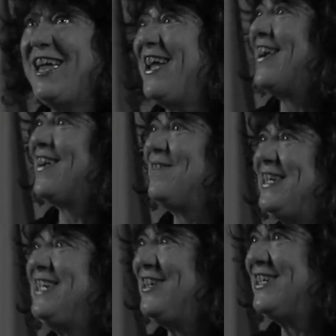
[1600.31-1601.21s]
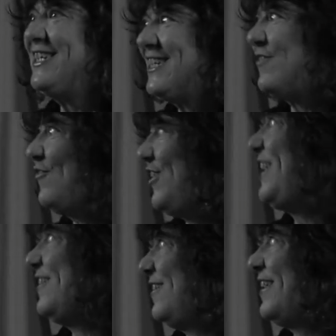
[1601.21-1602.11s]
there. I mean, you could just
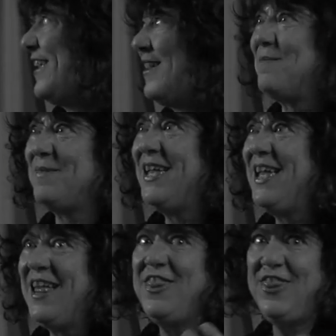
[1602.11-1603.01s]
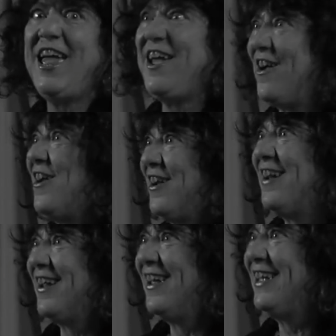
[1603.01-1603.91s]
feel him there.
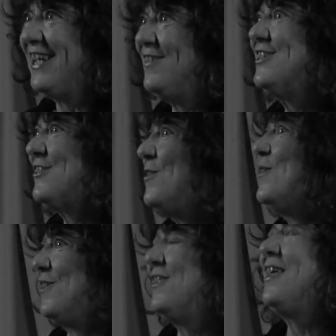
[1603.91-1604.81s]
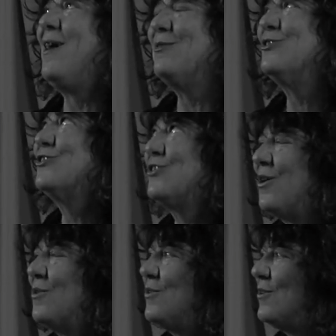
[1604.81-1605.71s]
It was cool. That was
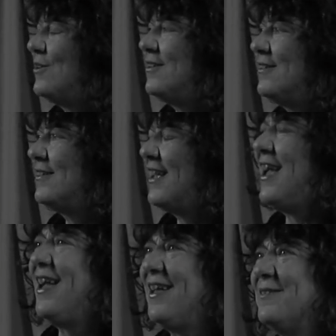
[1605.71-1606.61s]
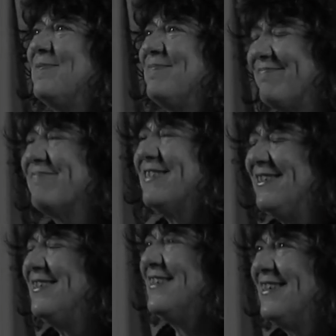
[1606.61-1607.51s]
so cool. Yeah.
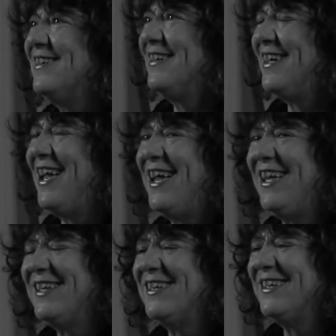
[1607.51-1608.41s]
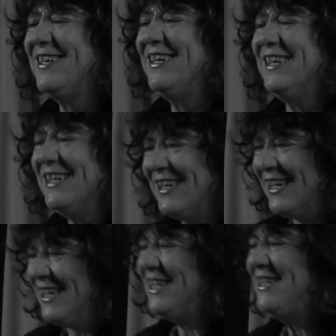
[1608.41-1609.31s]
Yeah.
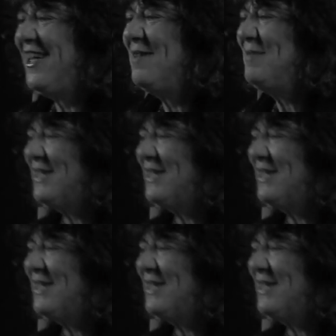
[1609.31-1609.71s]
You could tell I